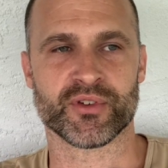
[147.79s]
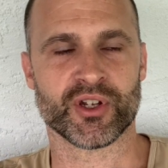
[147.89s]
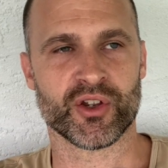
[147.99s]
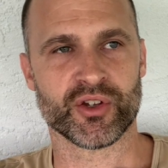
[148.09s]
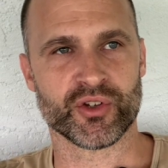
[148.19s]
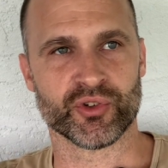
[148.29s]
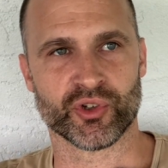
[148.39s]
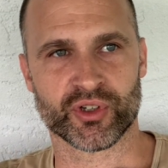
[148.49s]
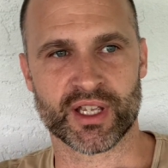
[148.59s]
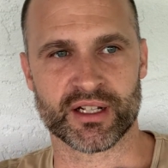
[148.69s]
You know, you
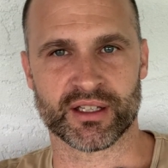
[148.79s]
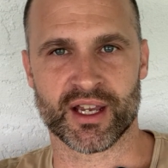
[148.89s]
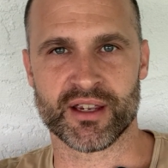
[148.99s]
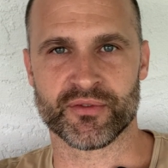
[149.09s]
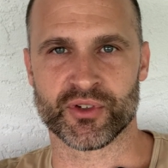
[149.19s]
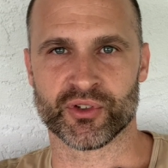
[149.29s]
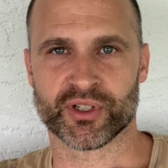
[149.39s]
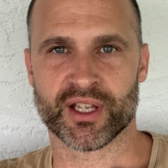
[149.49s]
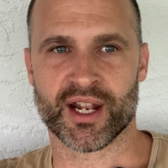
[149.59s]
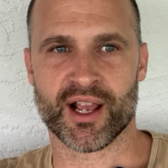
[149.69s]
look at life and you
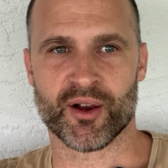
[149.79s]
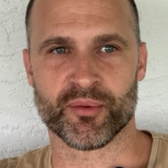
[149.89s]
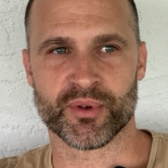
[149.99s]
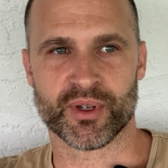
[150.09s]
look at how